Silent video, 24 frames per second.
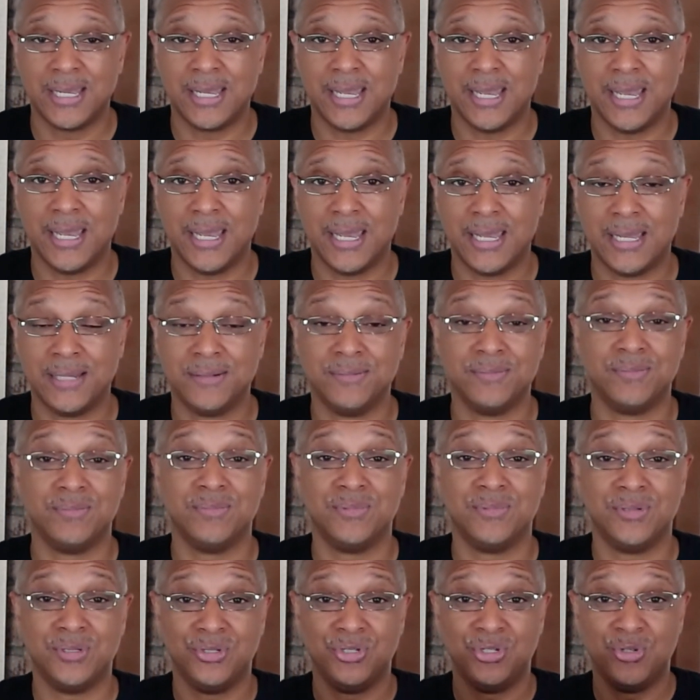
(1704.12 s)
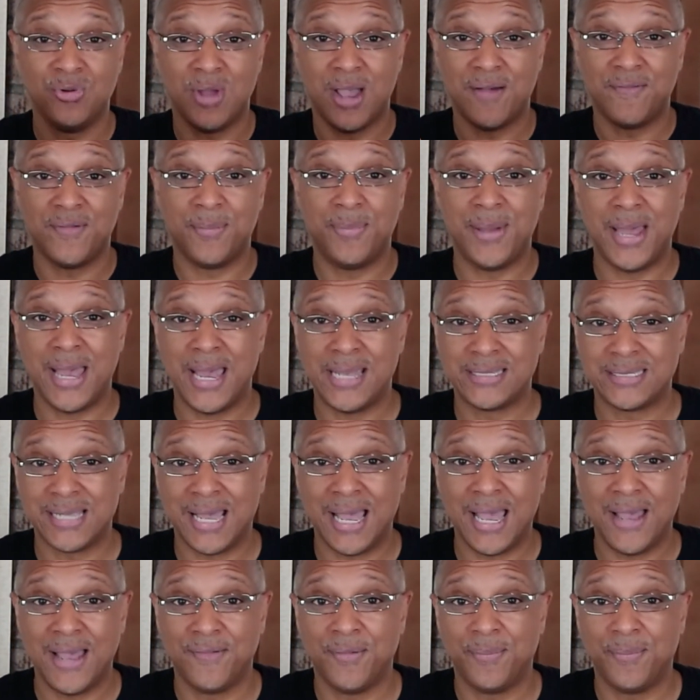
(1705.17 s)
And you have a past,
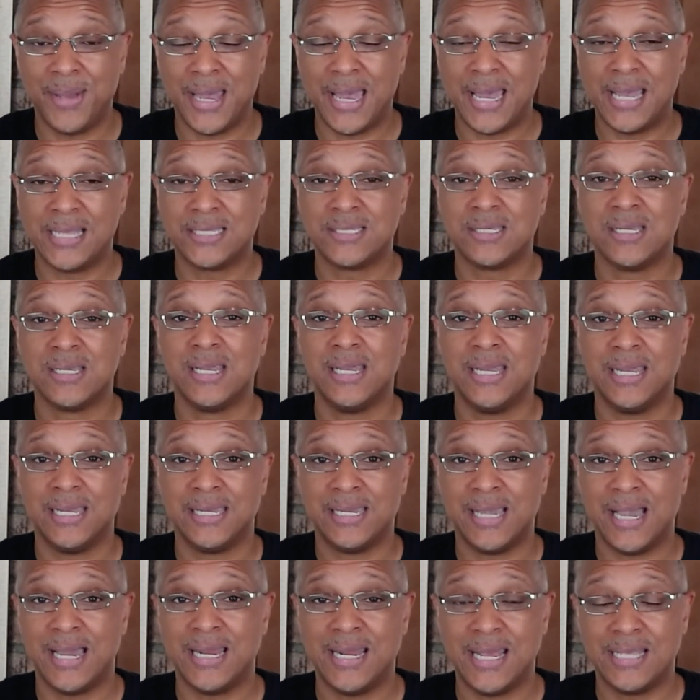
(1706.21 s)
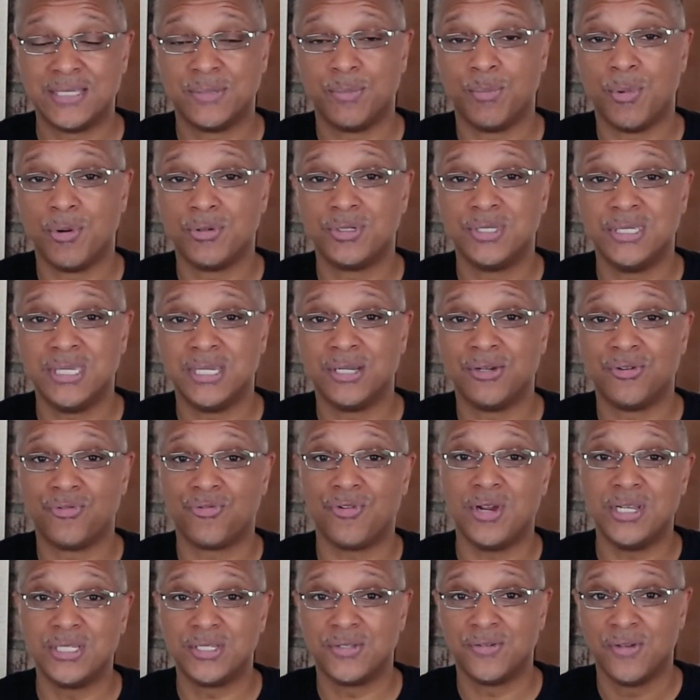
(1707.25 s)
I have a past, and God has mercy and
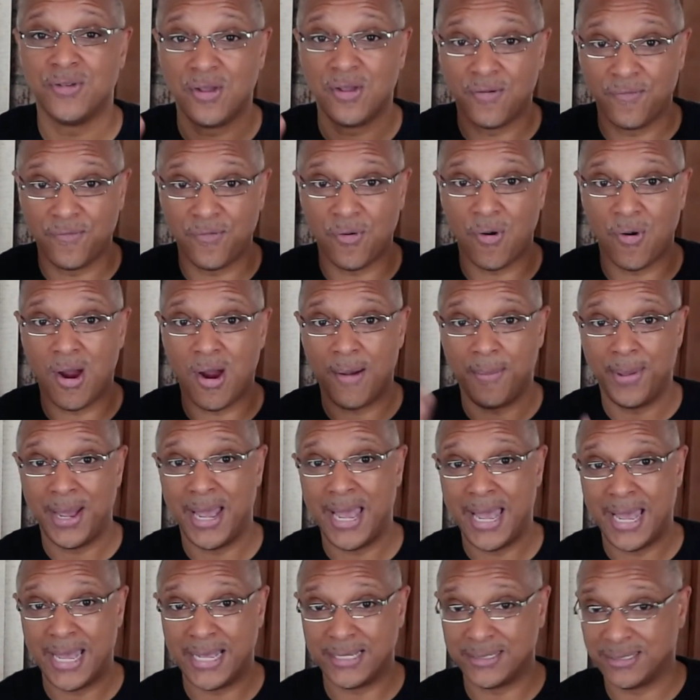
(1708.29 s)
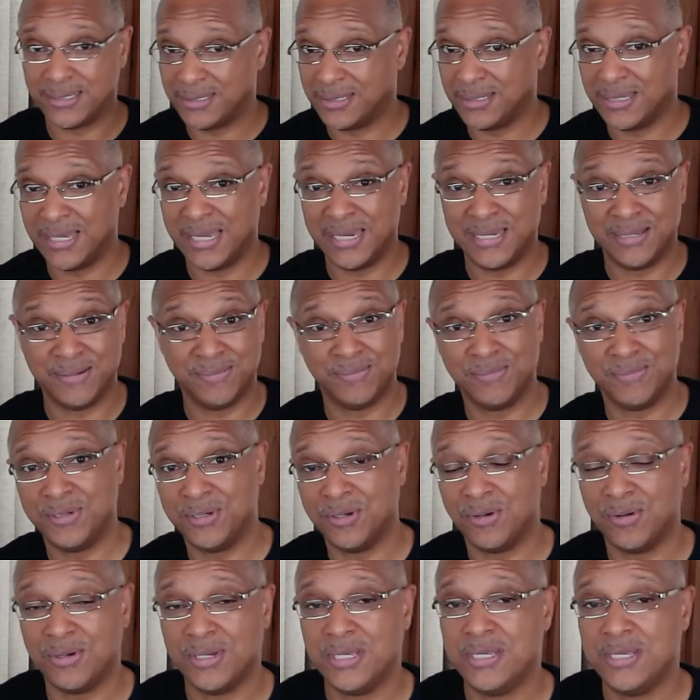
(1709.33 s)
grace for our past. And you
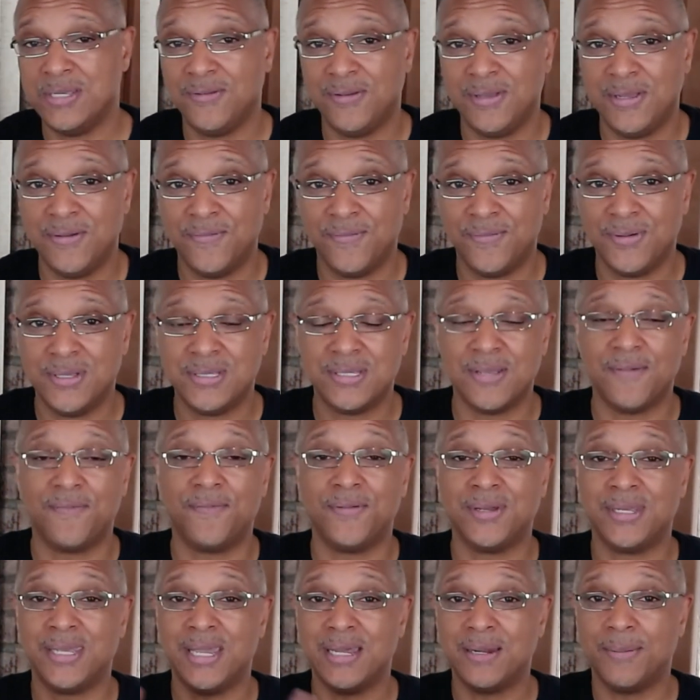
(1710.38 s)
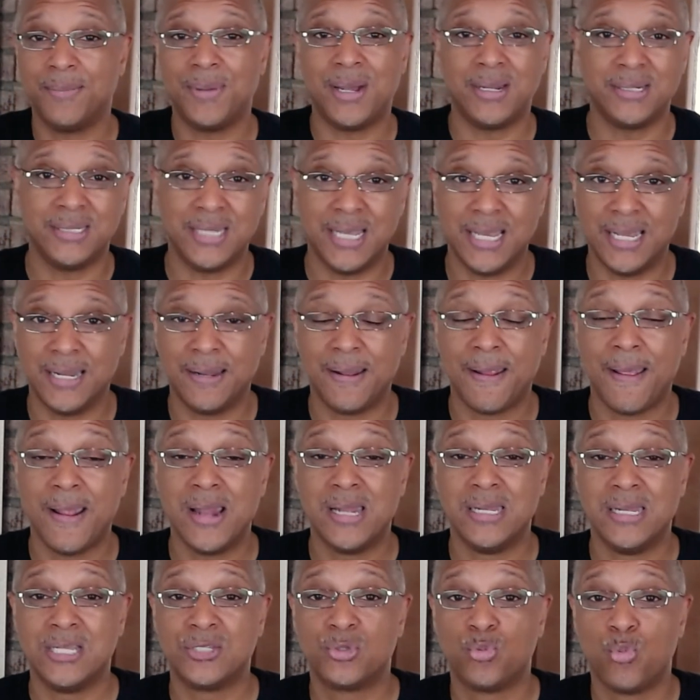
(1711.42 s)
know, he he, he said, forget about that.
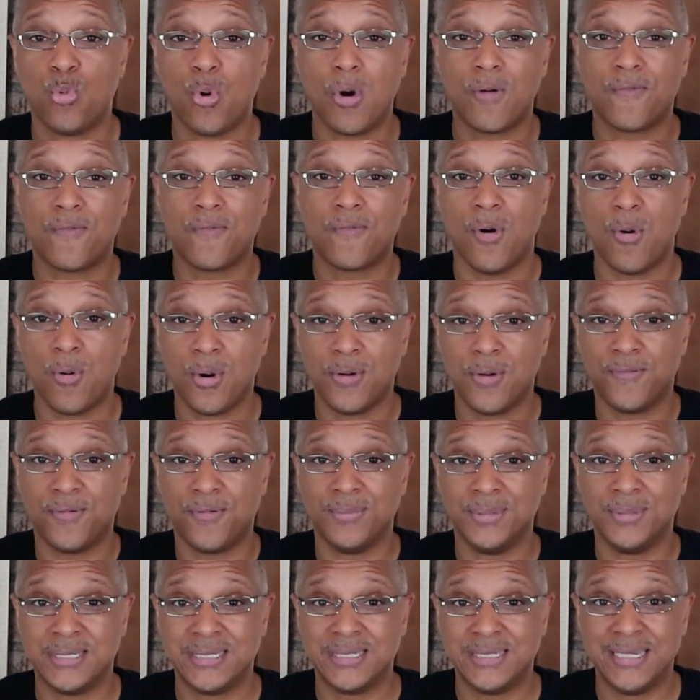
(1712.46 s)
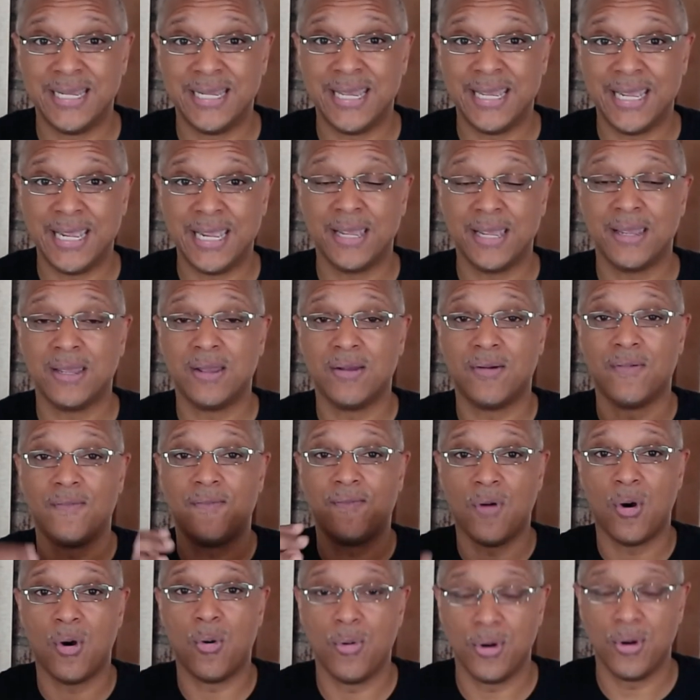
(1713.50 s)
Let's walk forward from this day
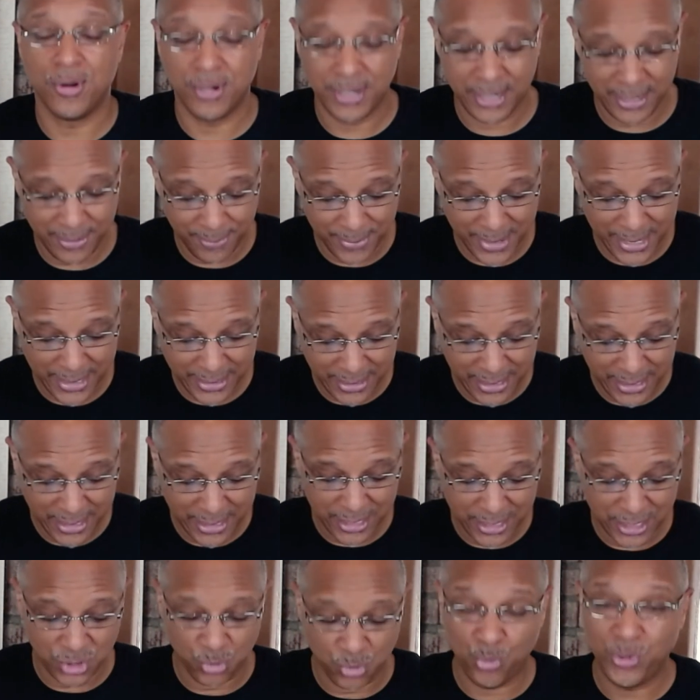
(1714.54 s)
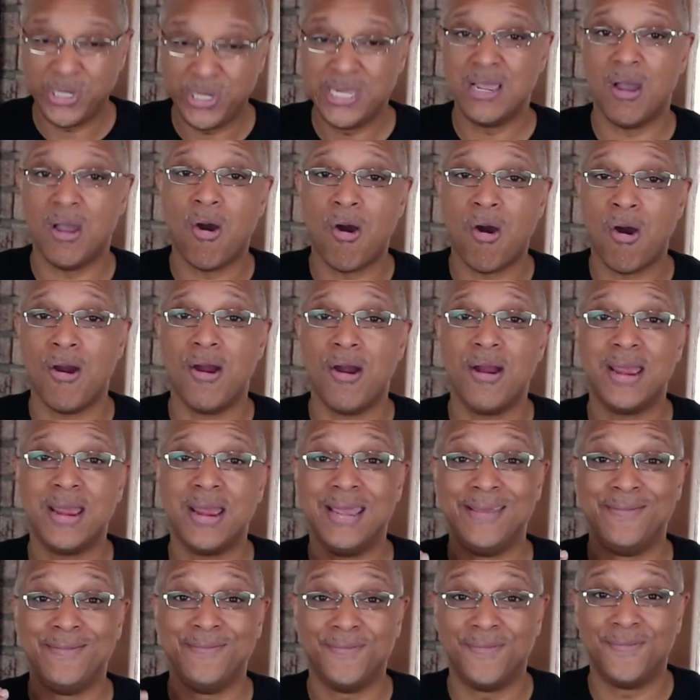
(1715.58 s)
forward. Amen. Because we are
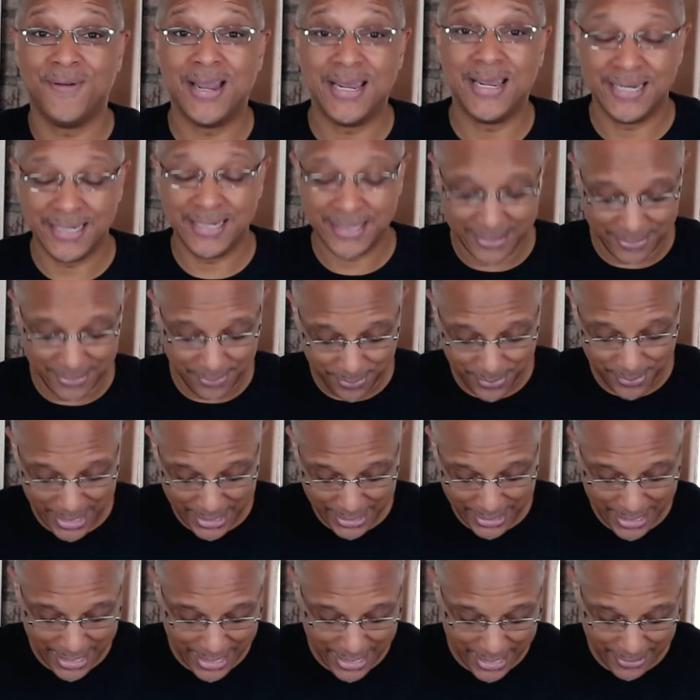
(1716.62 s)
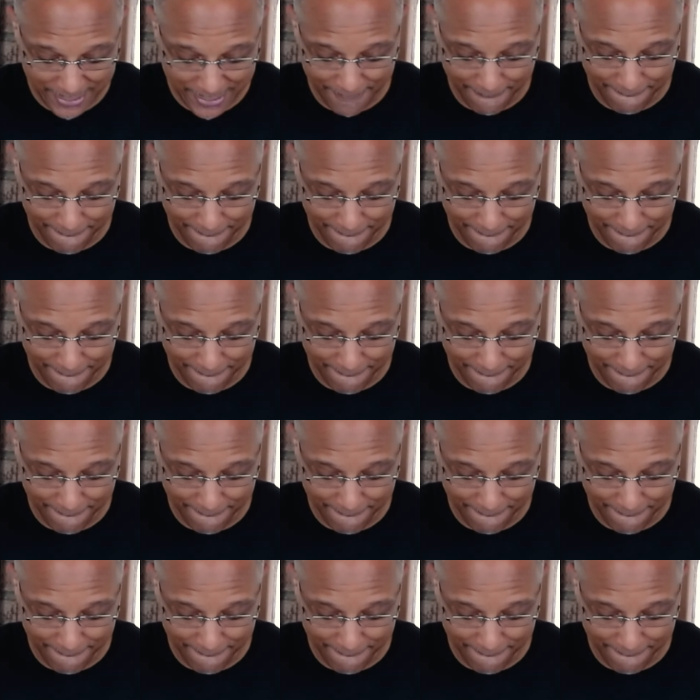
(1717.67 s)
invited by God.